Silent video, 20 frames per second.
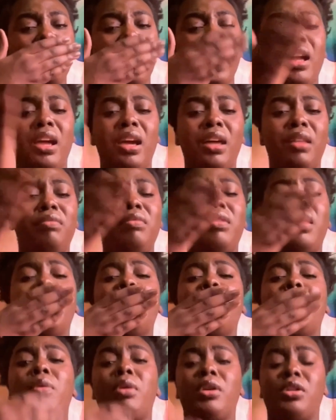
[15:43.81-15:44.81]
And
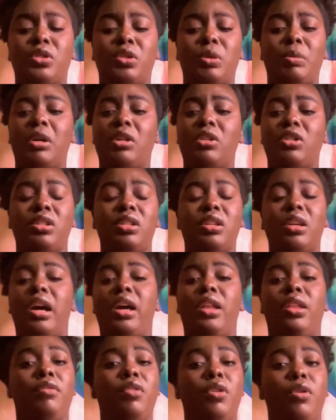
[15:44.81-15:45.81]
thank you all so much. I
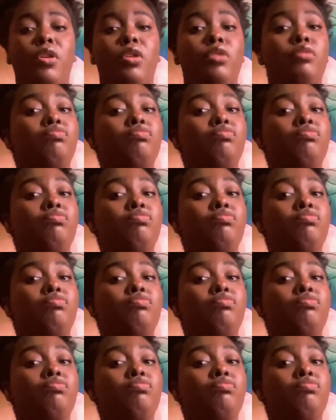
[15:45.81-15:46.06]
love you all.